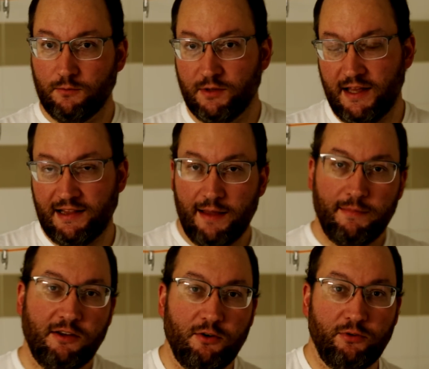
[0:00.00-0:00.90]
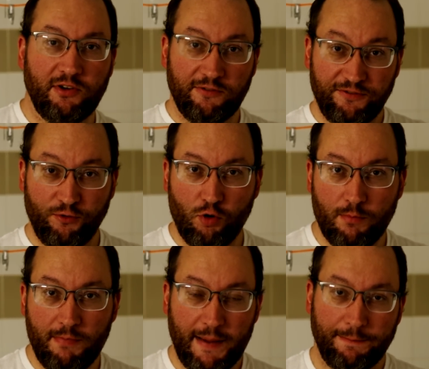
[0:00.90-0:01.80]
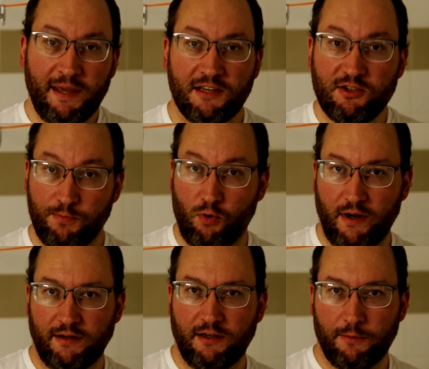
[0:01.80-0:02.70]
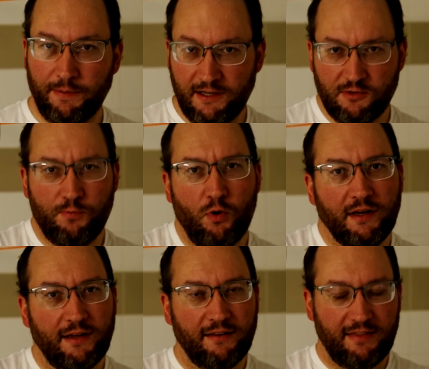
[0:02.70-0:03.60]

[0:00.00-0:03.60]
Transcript: what that let me do is inform my pinch point. Your pinch point is